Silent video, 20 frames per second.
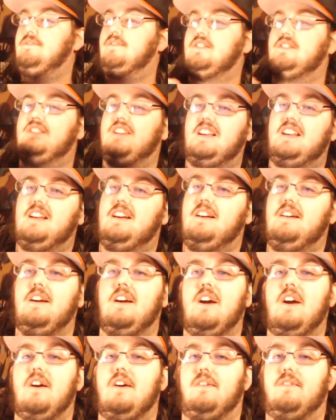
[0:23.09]
Vegeta
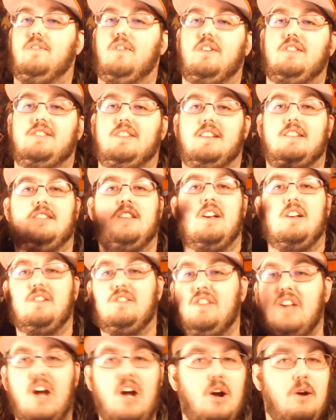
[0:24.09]
versus
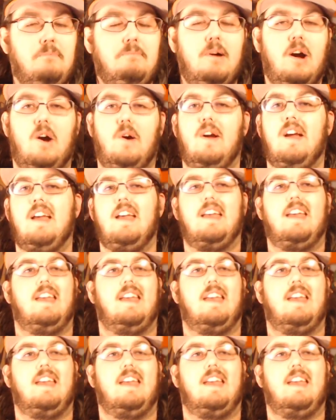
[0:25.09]
Toppo,